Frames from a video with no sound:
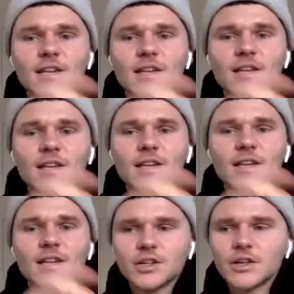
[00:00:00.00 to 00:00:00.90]
as your
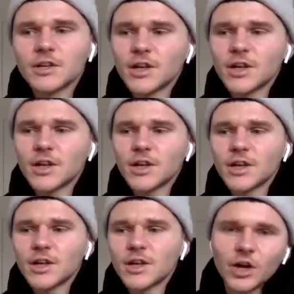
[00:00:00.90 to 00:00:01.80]
foundation
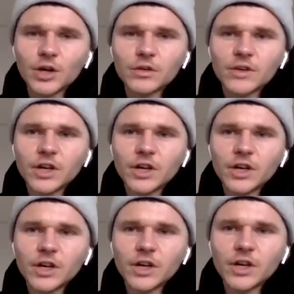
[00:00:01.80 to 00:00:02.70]
and bring it
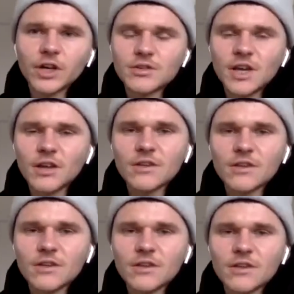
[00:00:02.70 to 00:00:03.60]
over and start introducing
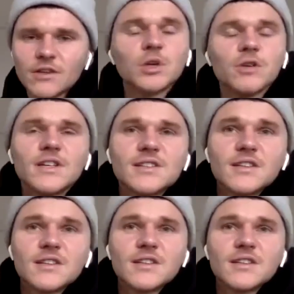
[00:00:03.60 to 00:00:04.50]
other stuff as we move
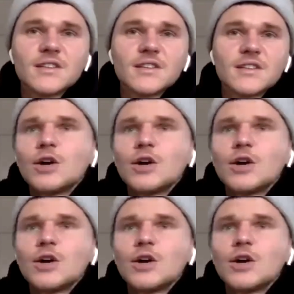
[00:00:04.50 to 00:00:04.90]
into this